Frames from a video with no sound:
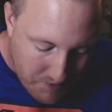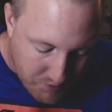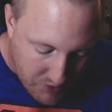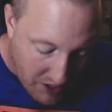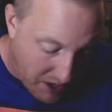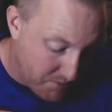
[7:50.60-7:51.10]

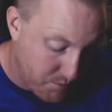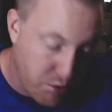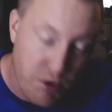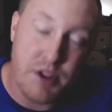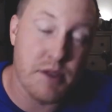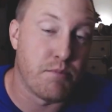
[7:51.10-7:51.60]
I'm
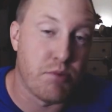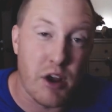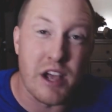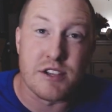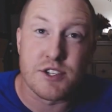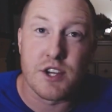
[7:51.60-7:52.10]
pretty
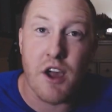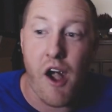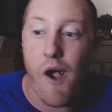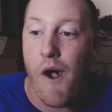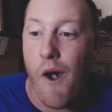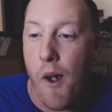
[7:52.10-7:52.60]
impressed.
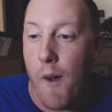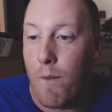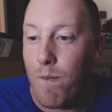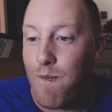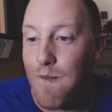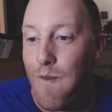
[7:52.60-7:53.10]

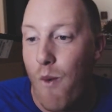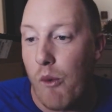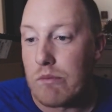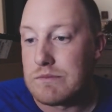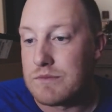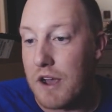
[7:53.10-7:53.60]

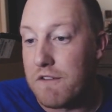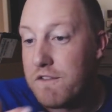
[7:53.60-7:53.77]
I